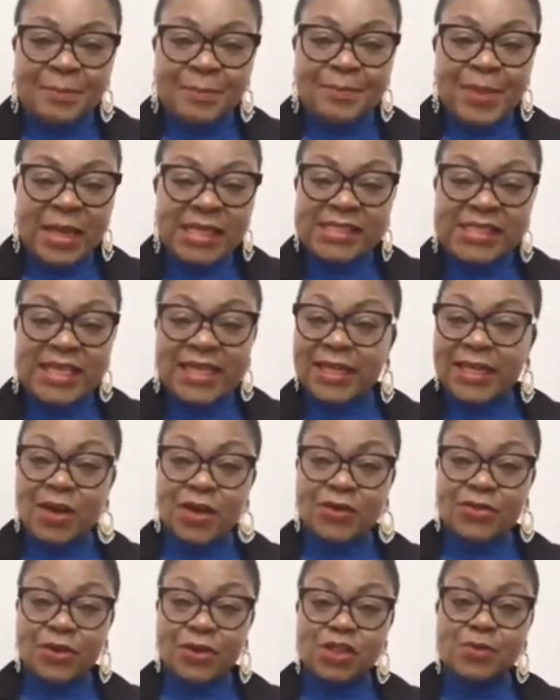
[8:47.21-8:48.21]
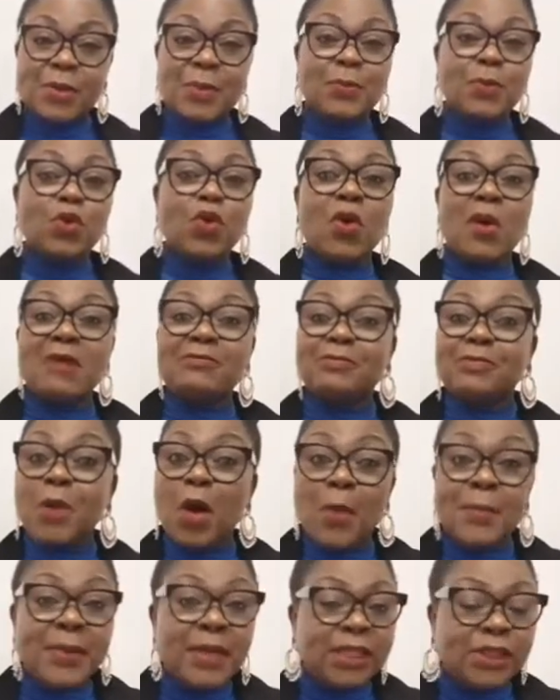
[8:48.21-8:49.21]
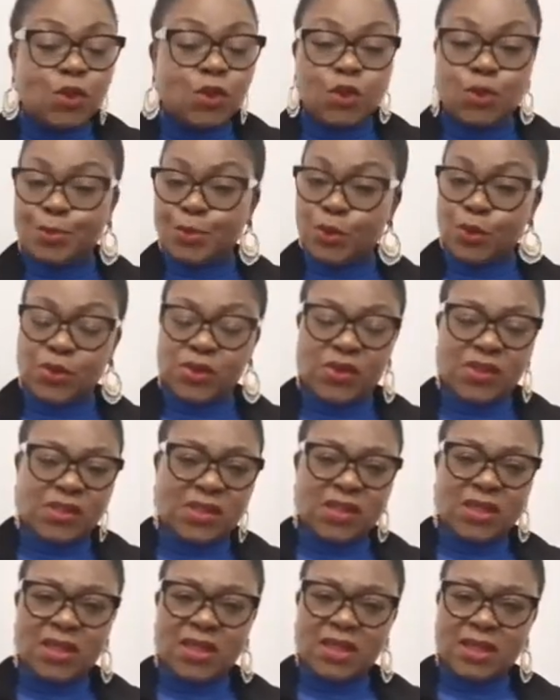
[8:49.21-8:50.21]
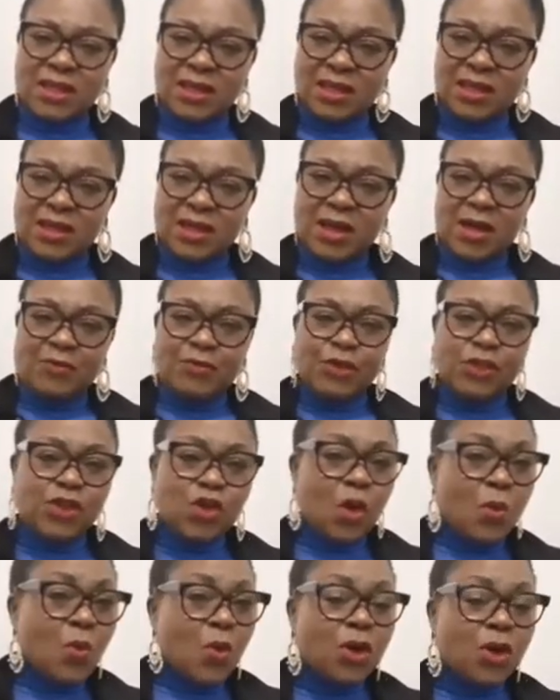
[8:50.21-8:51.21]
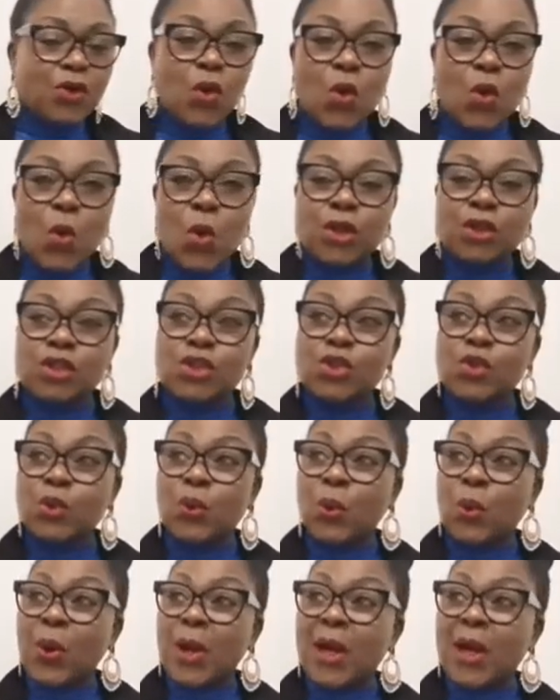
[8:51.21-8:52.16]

best-selling authors, people who have published good books. For someone who want to